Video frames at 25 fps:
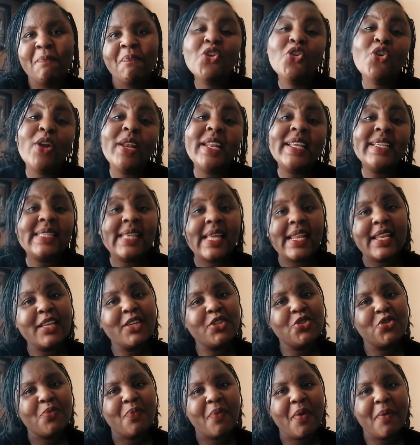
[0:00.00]
So you're
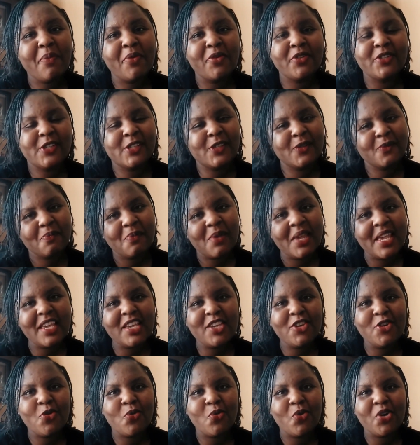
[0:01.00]
listening to people
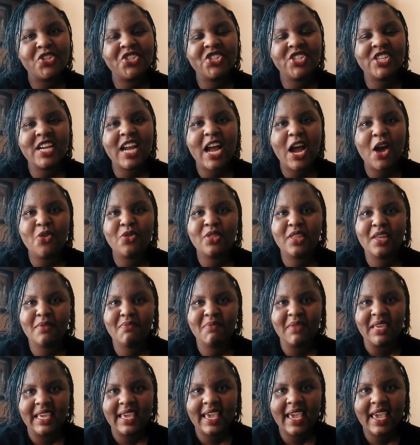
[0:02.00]
speak, you're watching how
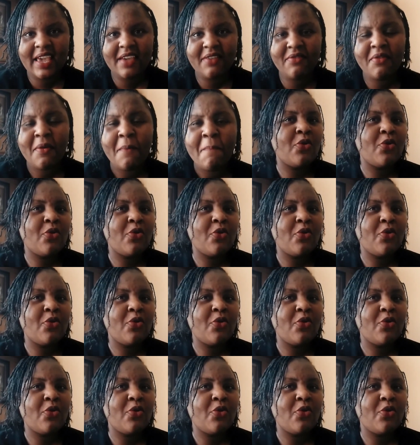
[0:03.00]
they behave,